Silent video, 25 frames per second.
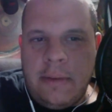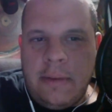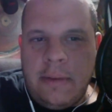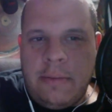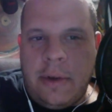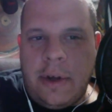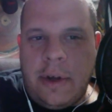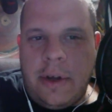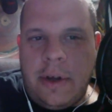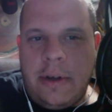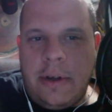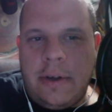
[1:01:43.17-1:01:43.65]

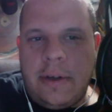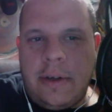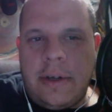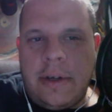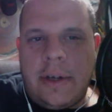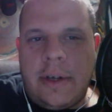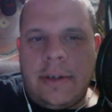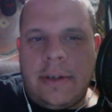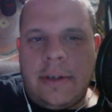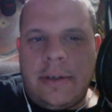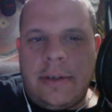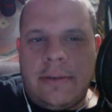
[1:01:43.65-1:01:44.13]
But
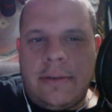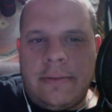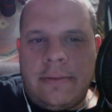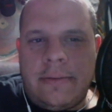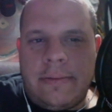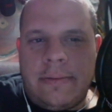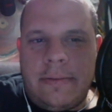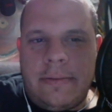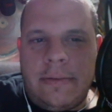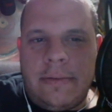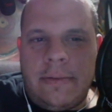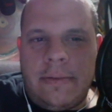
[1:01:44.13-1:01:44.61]

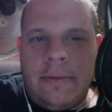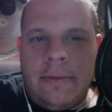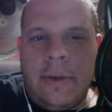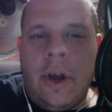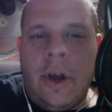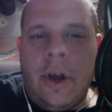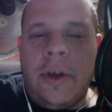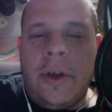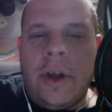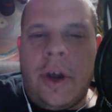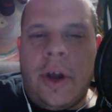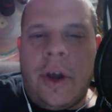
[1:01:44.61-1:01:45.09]

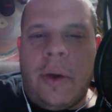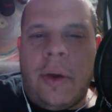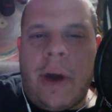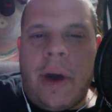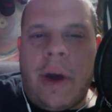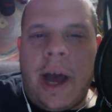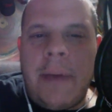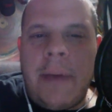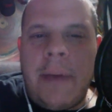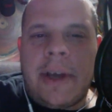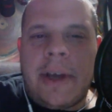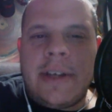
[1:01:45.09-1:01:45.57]
no, you know
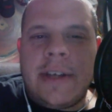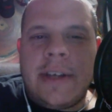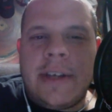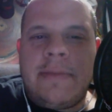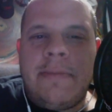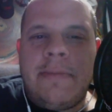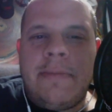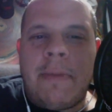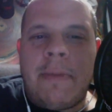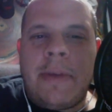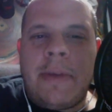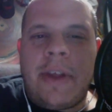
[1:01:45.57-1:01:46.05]
why? Because
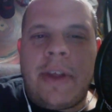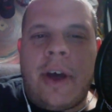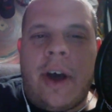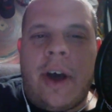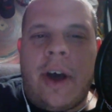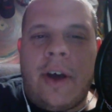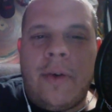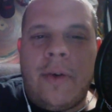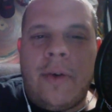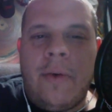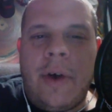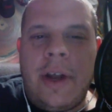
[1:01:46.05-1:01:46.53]
remember the
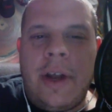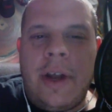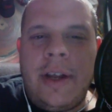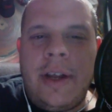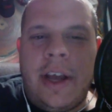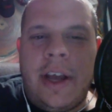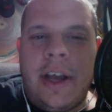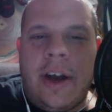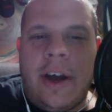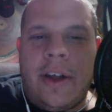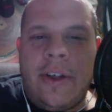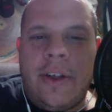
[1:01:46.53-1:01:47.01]
other one,
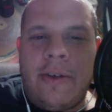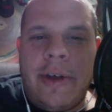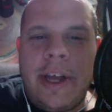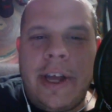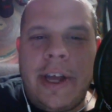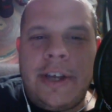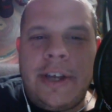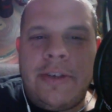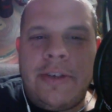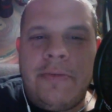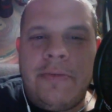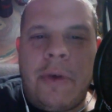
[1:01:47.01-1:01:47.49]
the other
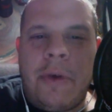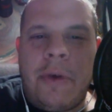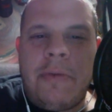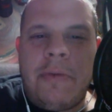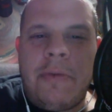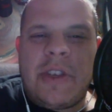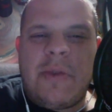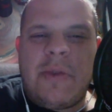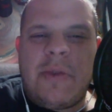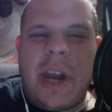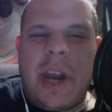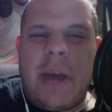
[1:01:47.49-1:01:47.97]
Asian one
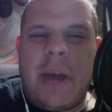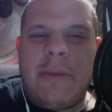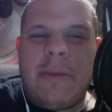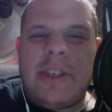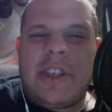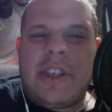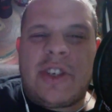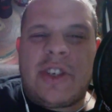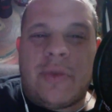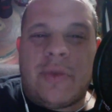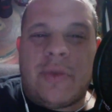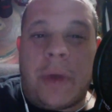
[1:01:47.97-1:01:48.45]
was the one that was
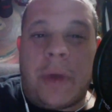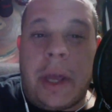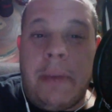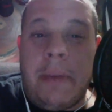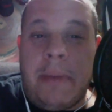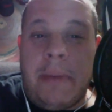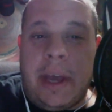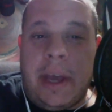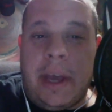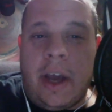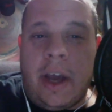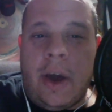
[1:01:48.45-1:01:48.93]

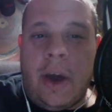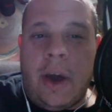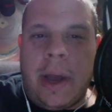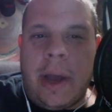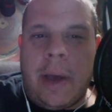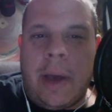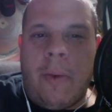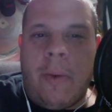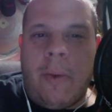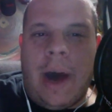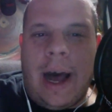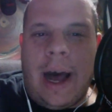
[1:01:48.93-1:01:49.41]
screaming, going
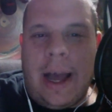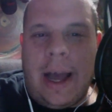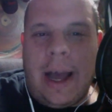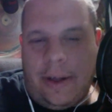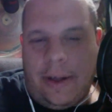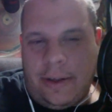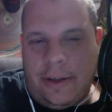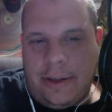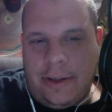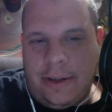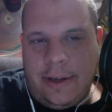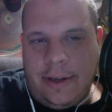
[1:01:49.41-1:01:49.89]

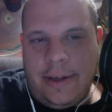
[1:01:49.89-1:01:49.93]
wild.